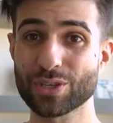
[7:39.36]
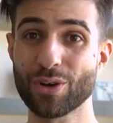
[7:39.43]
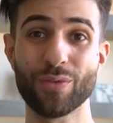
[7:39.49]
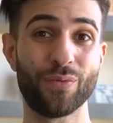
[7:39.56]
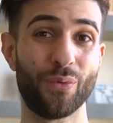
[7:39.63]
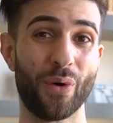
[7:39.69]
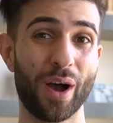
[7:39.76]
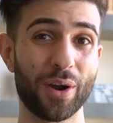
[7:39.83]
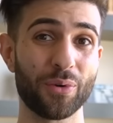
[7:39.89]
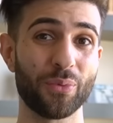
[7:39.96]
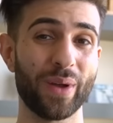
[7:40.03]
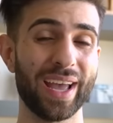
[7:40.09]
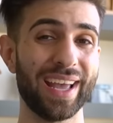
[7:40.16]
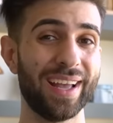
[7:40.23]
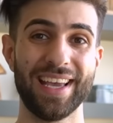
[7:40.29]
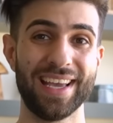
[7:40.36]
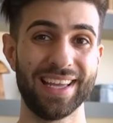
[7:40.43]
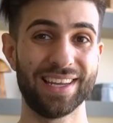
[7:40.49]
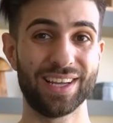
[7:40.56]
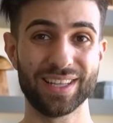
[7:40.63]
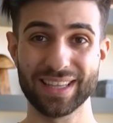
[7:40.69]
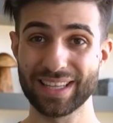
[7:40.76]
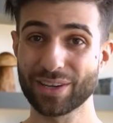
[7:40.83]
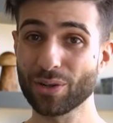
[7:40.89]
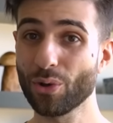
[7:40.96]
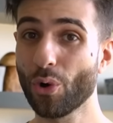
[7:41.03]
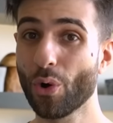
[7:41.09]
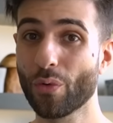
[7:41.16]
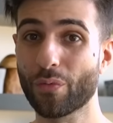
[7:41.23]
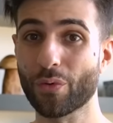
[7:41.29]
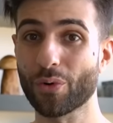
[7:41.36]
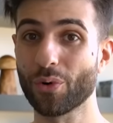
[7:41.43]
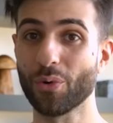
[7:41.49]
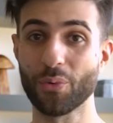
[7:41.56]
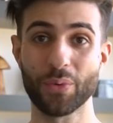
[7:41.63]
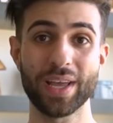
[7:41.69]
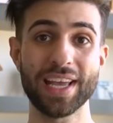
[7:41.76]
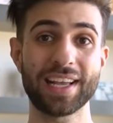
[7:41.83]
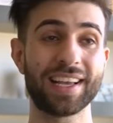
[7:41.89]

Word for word: of water weight in a little over a week.